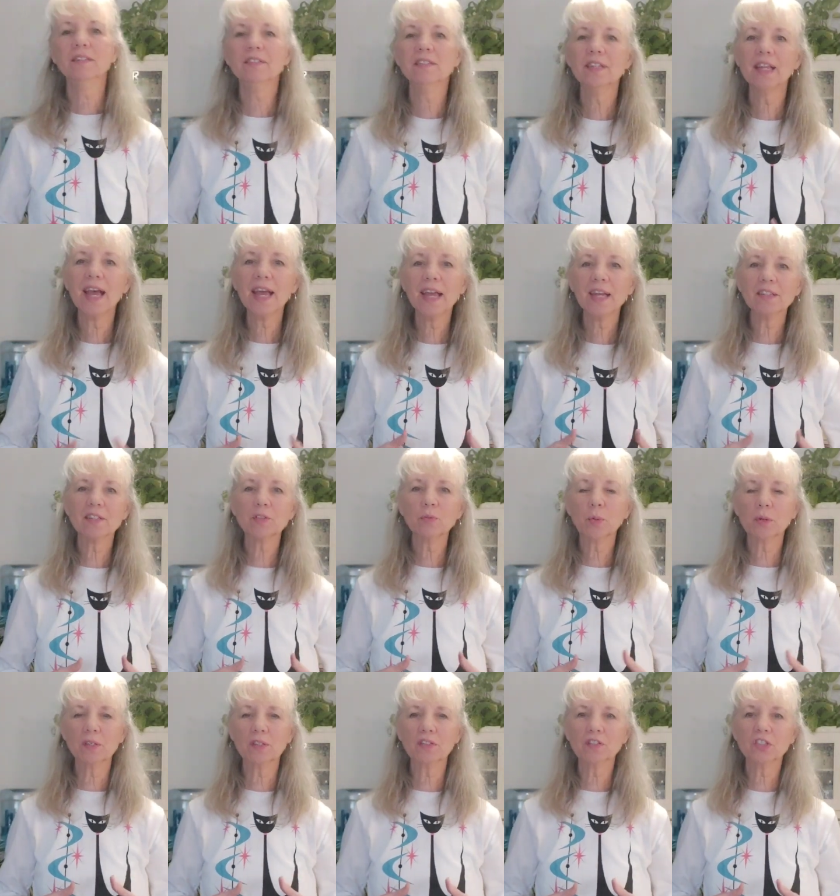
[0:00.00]
Today I just
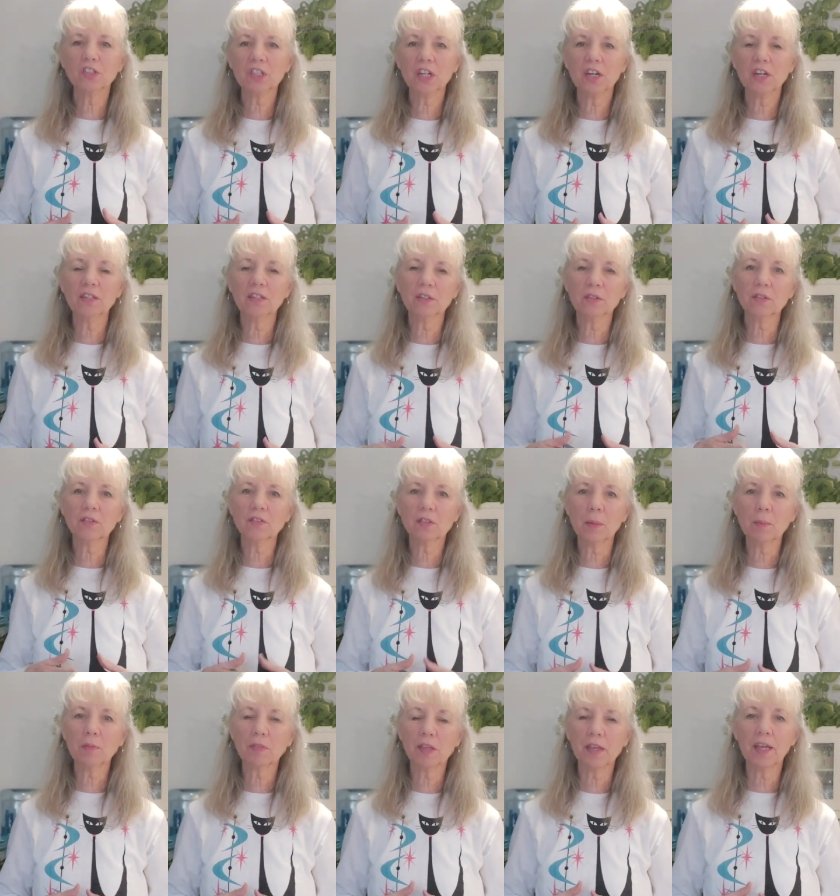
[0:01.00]
wanted to share a little
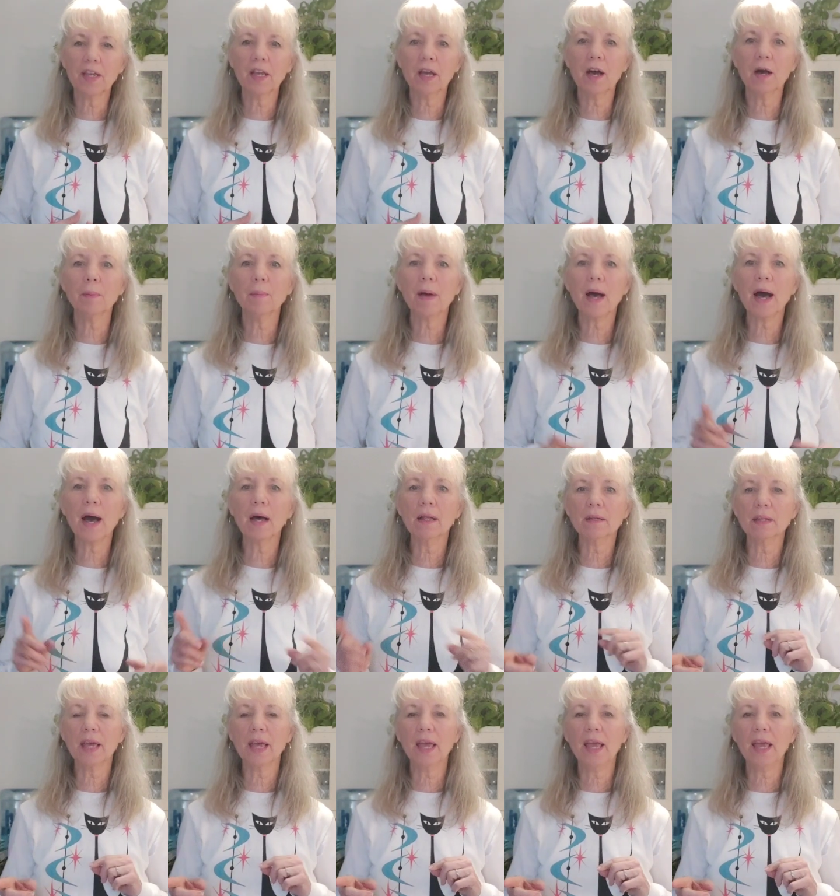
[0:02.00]
something
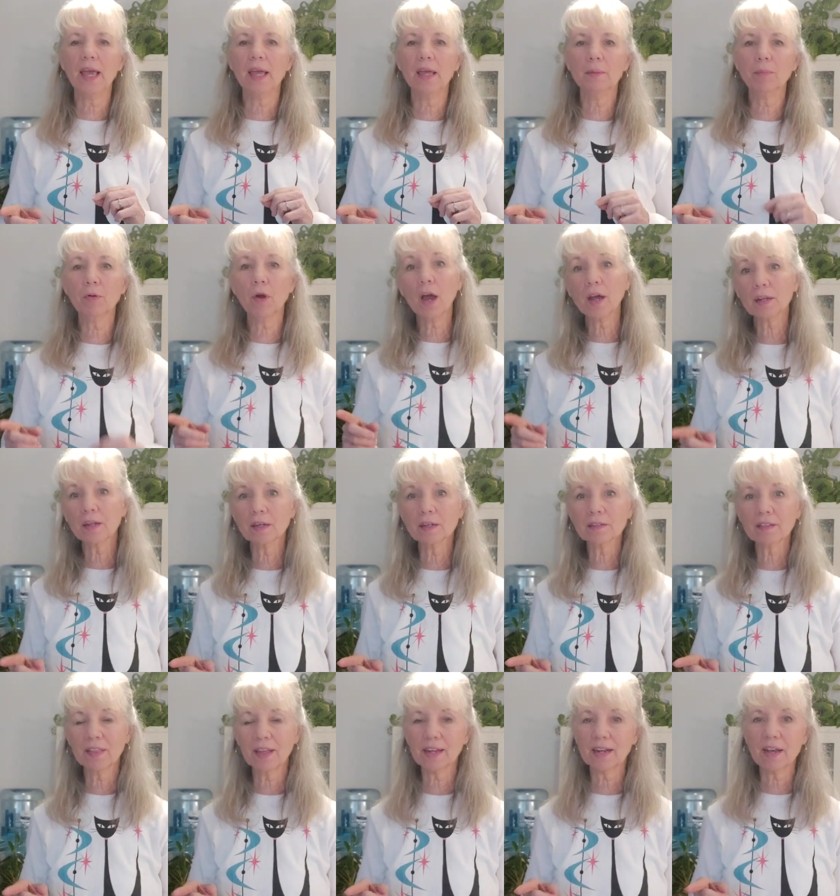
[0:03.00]
about a
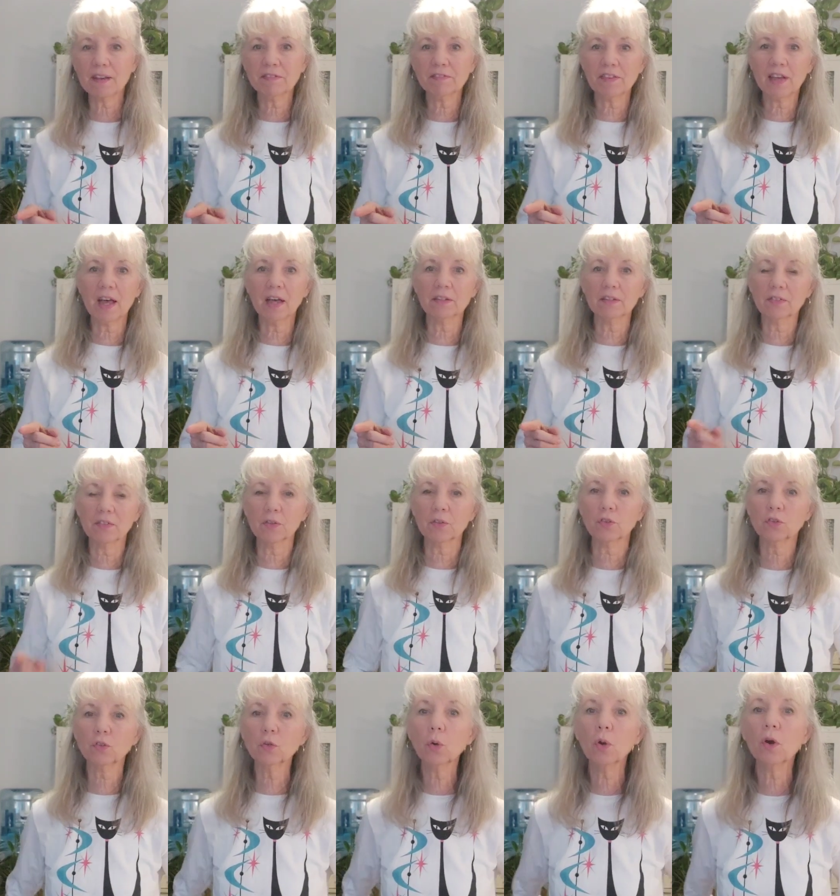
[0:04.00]
product that I found at the
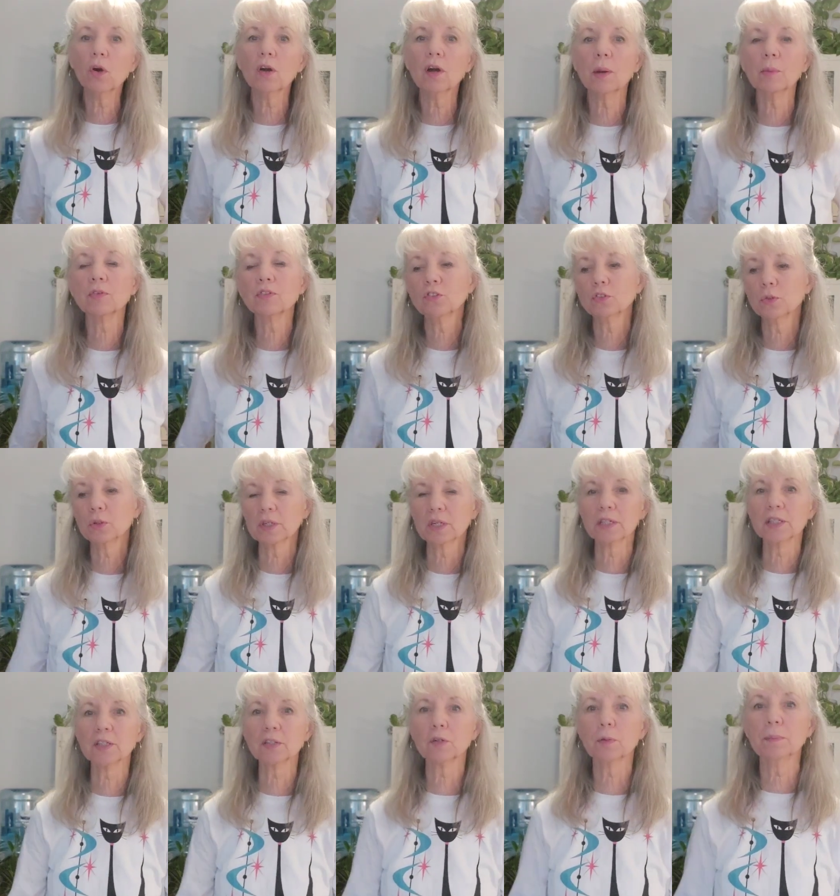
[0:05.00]
store. I was doing
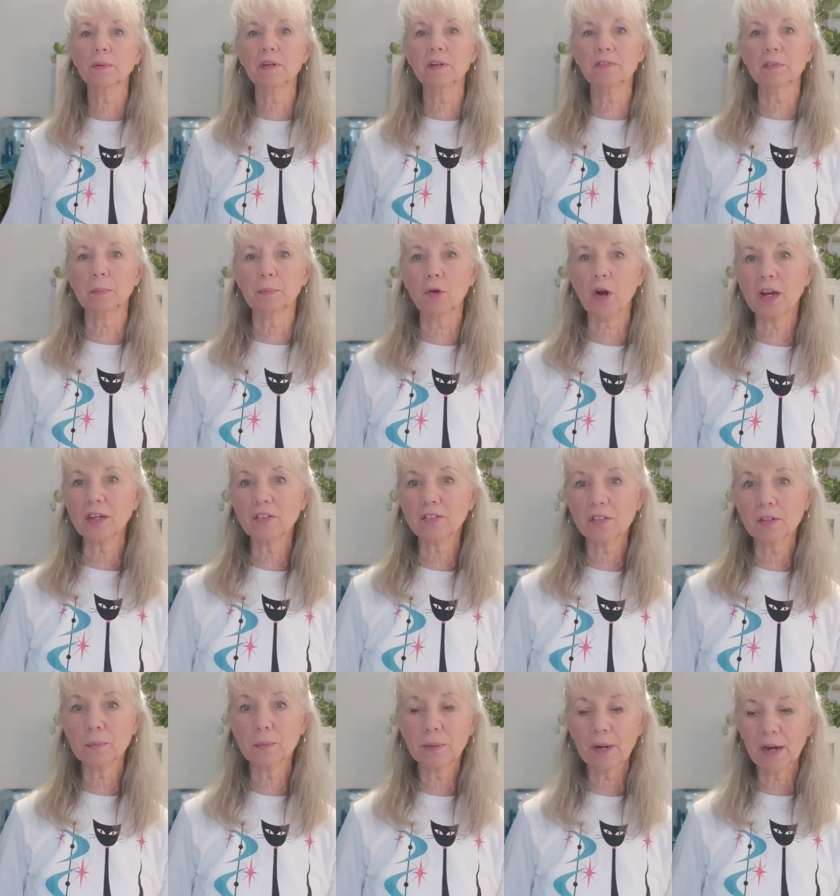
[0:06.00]
a little bit of a price
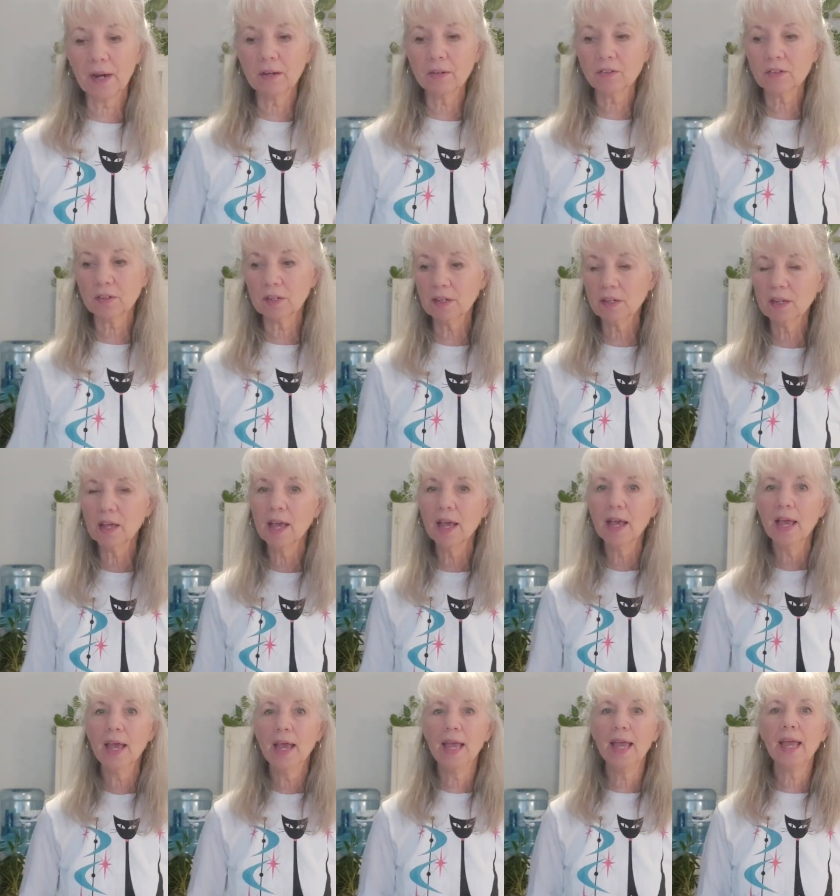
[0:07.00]
comparison
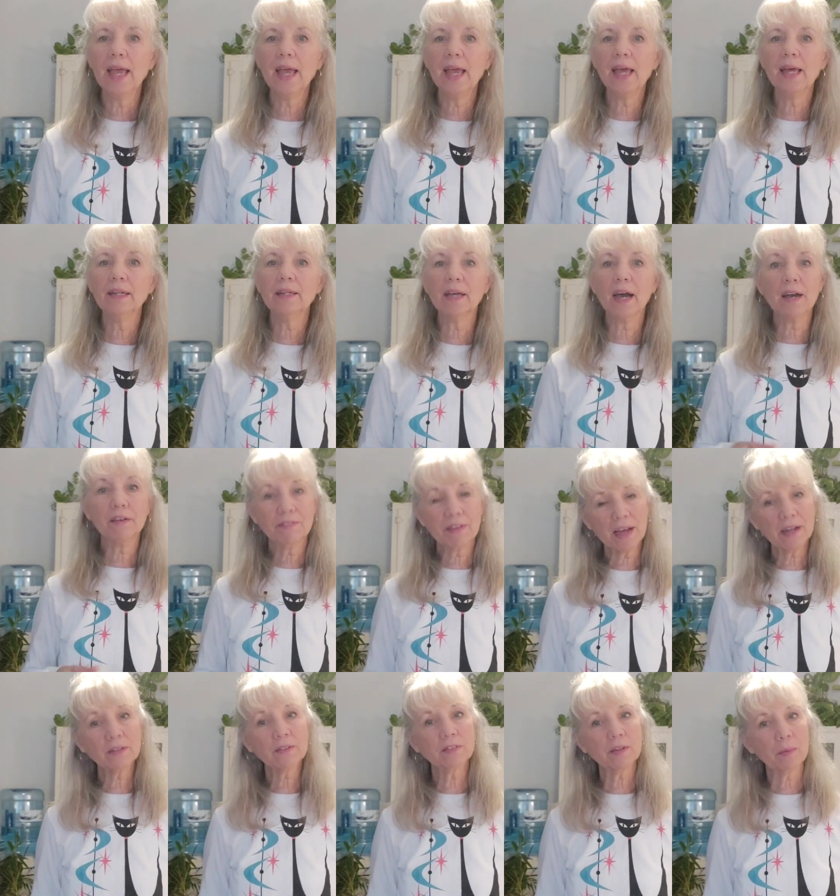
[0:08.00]
and I
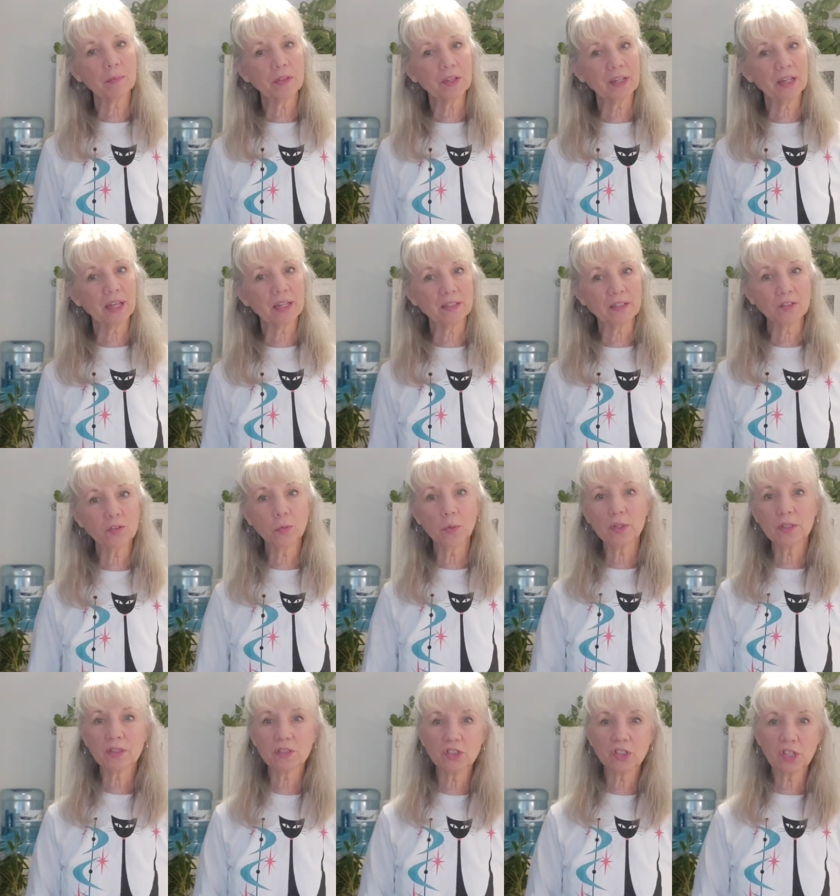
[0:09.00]
found something and I just
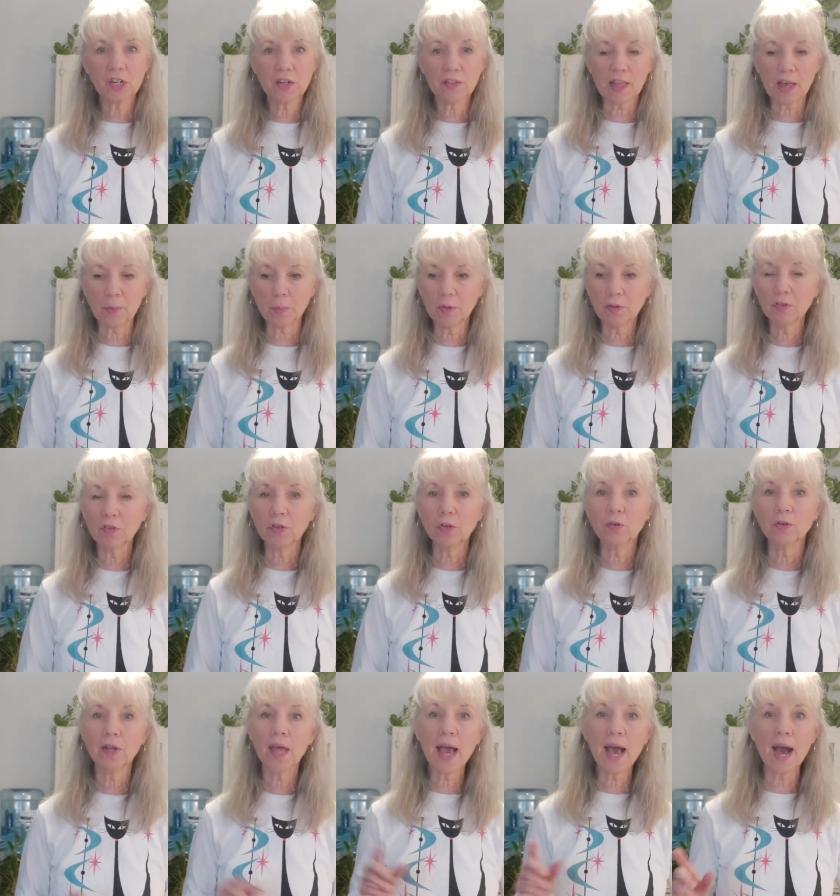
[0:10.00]
wanted to share that with
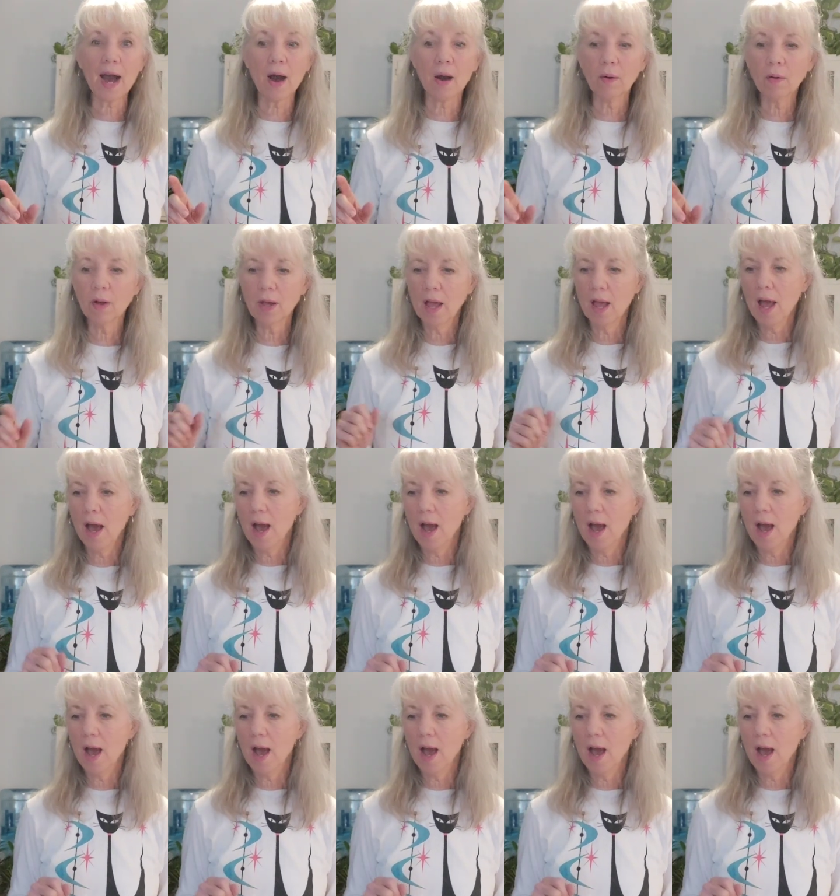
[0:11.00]
you. Now,